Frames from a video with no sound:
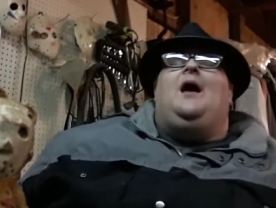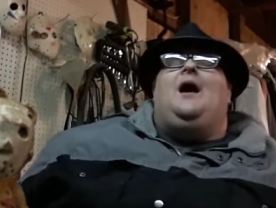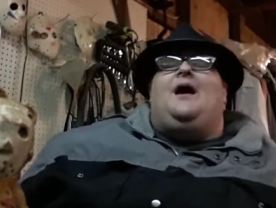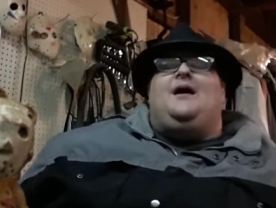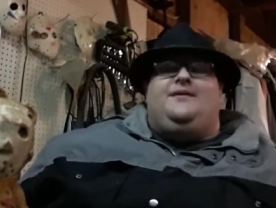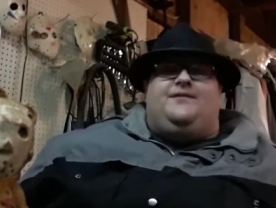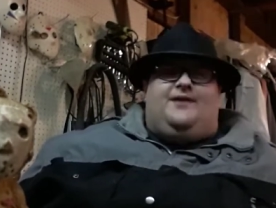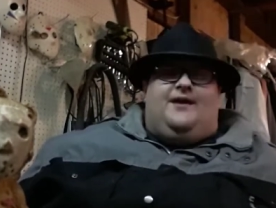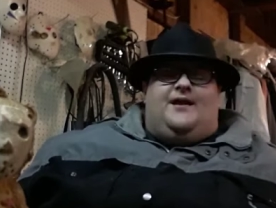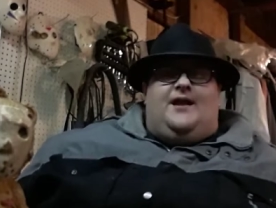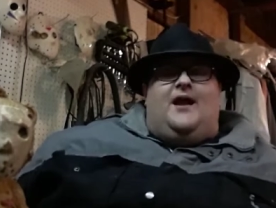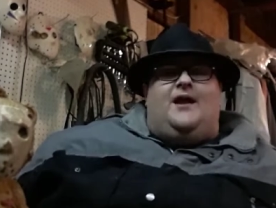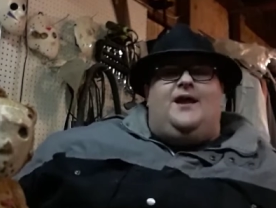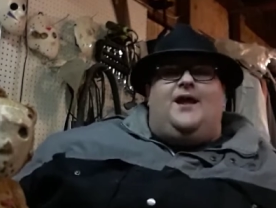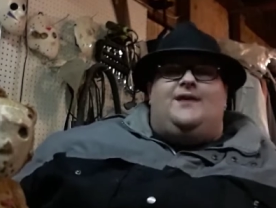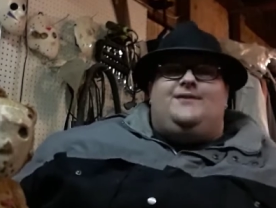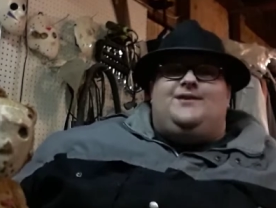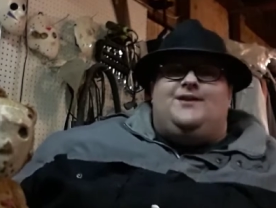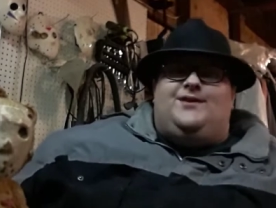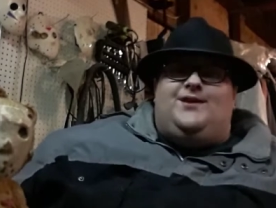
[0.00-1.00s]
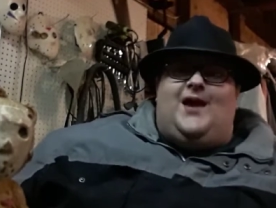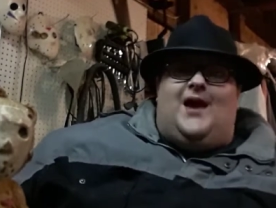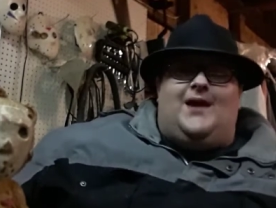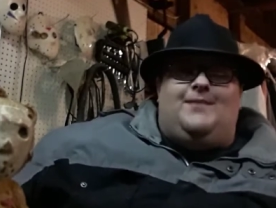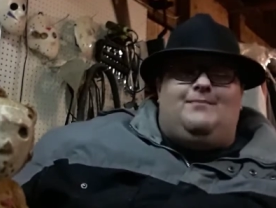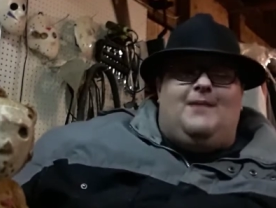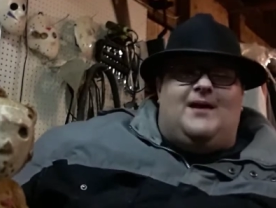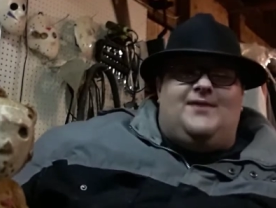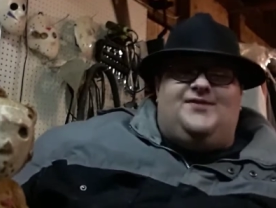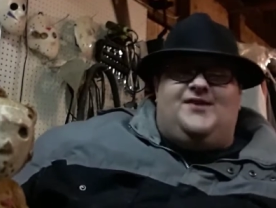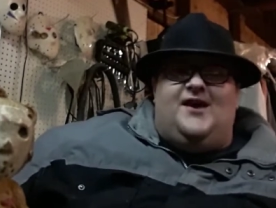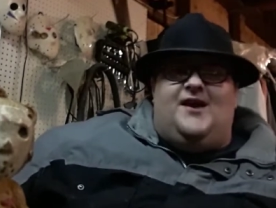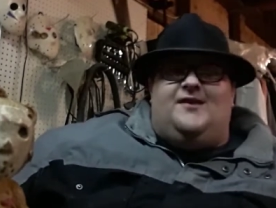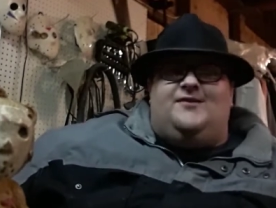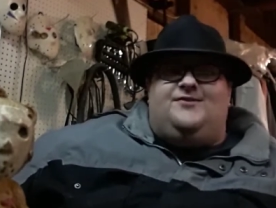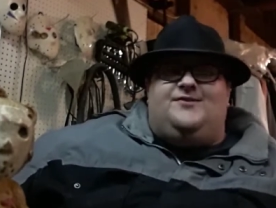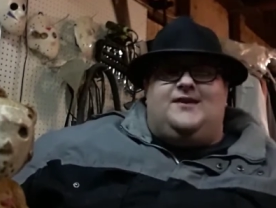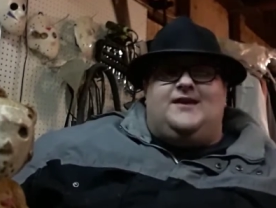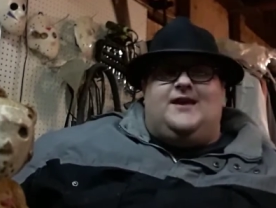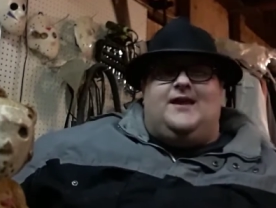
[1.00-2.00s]
I said, I'd like to take my
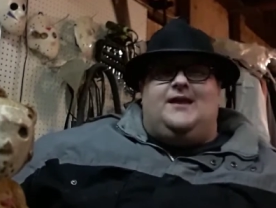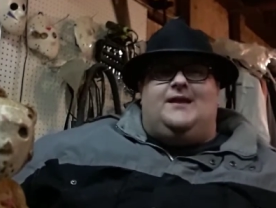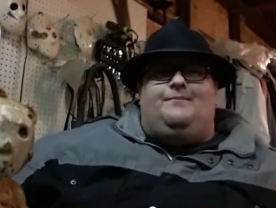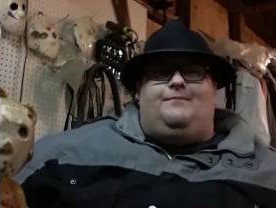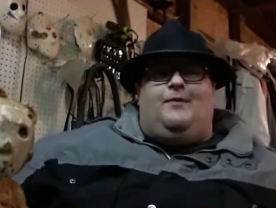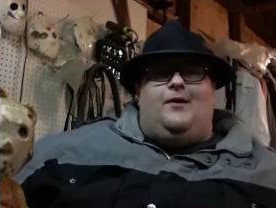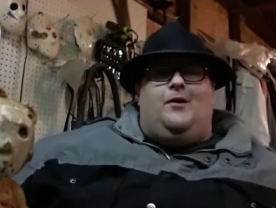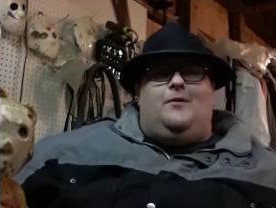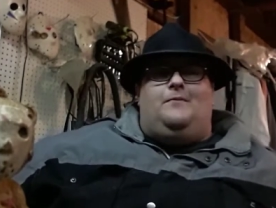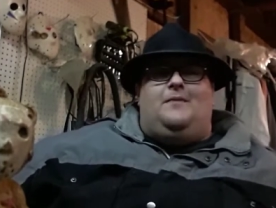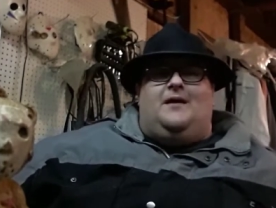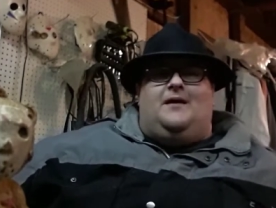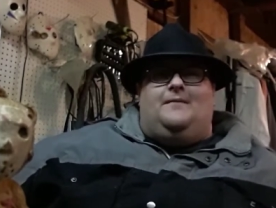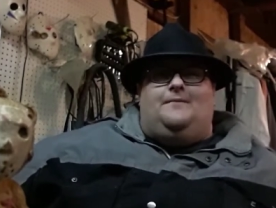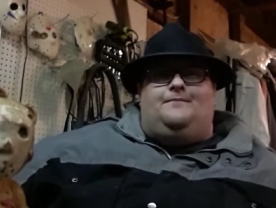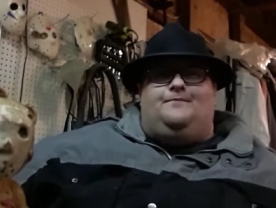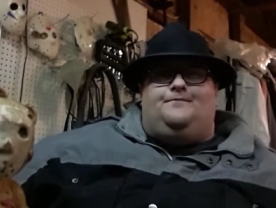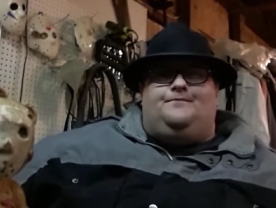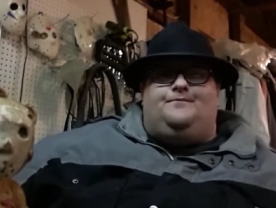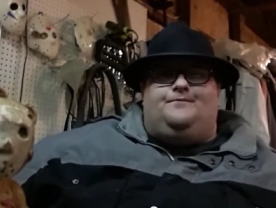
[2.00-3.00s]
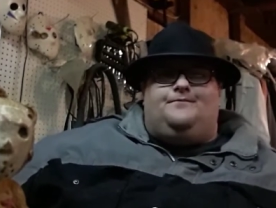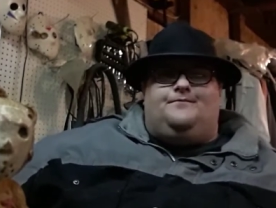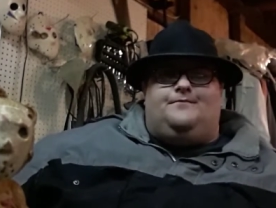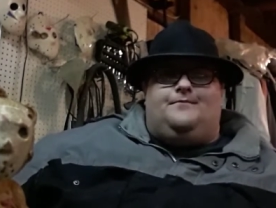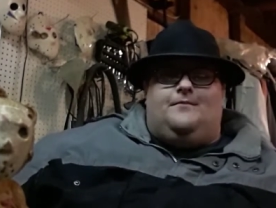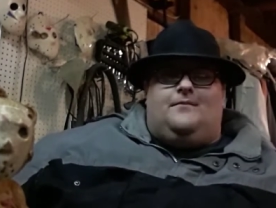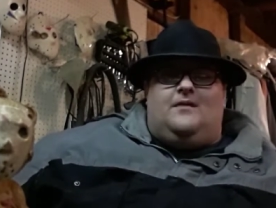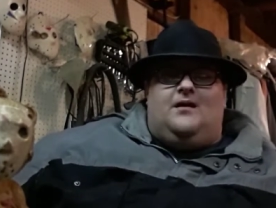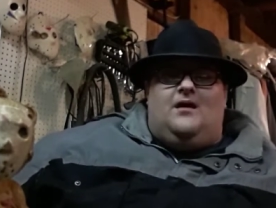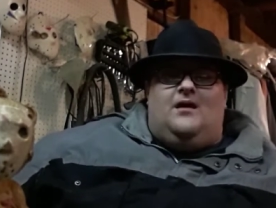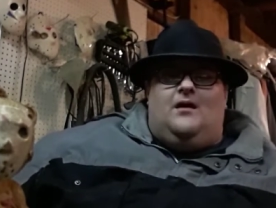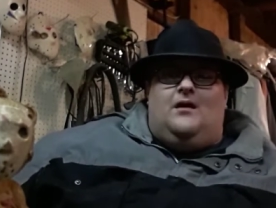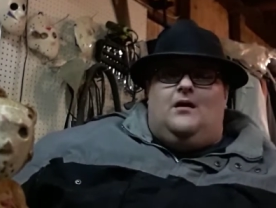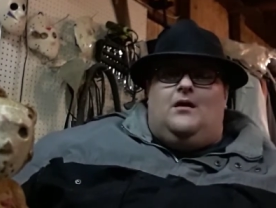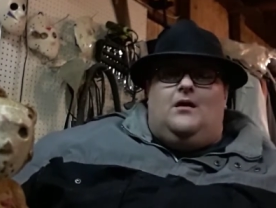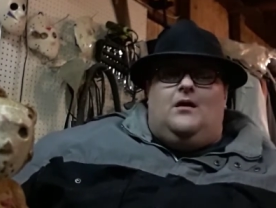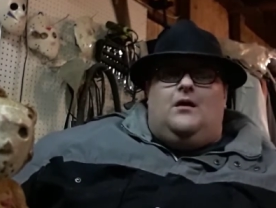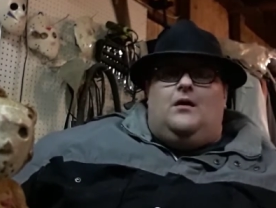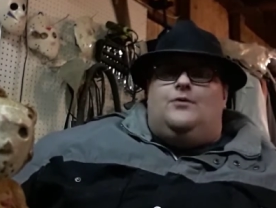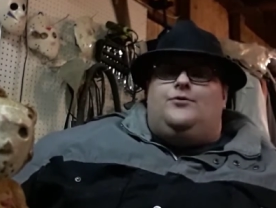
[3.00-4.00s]
test to get a permit.
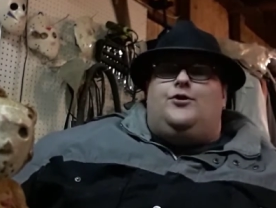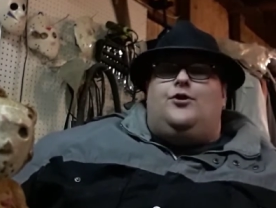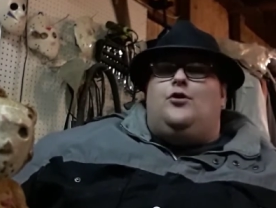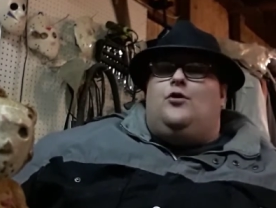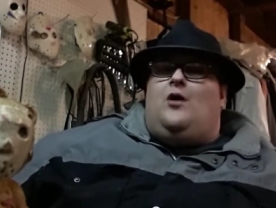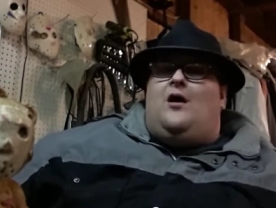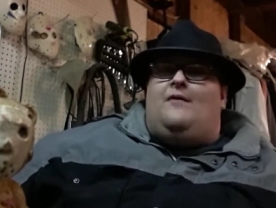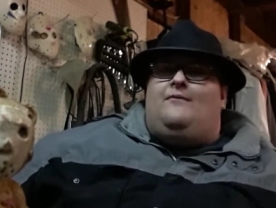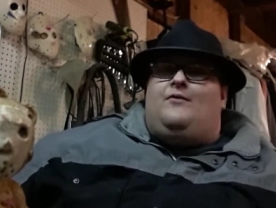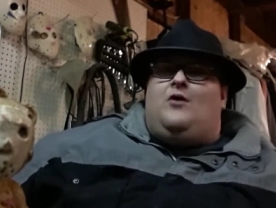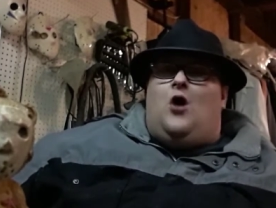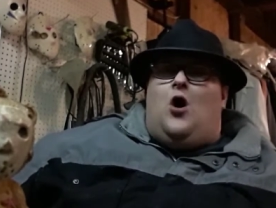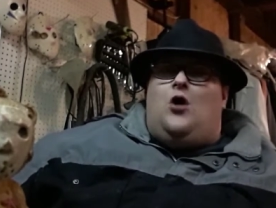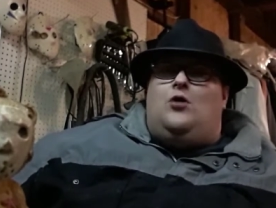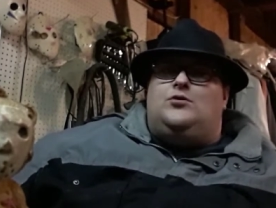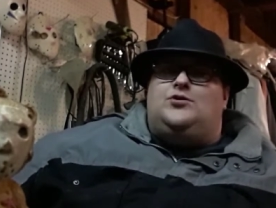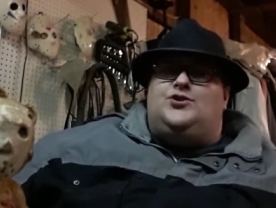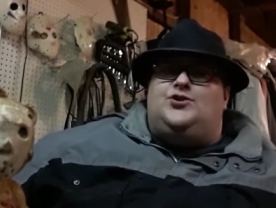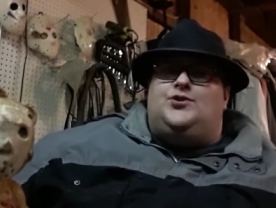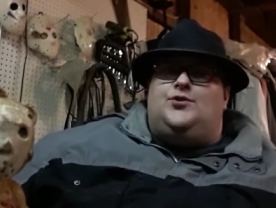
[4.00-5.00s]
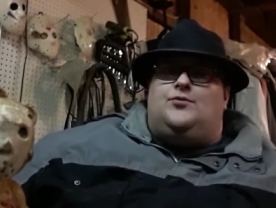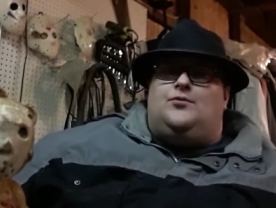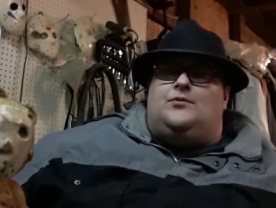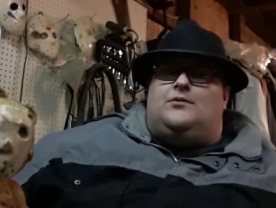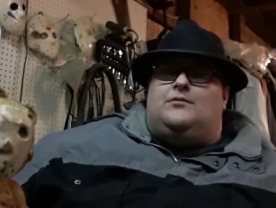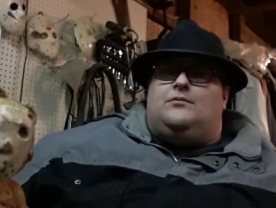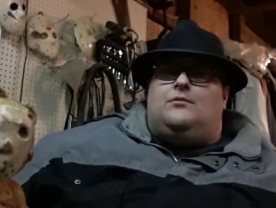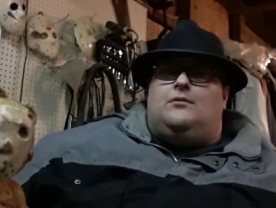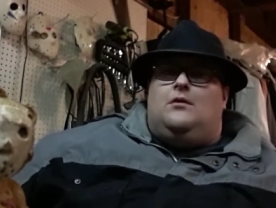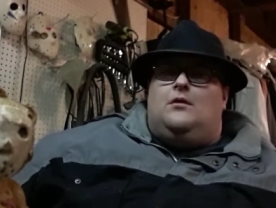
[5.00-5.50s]
Do you have car insurance?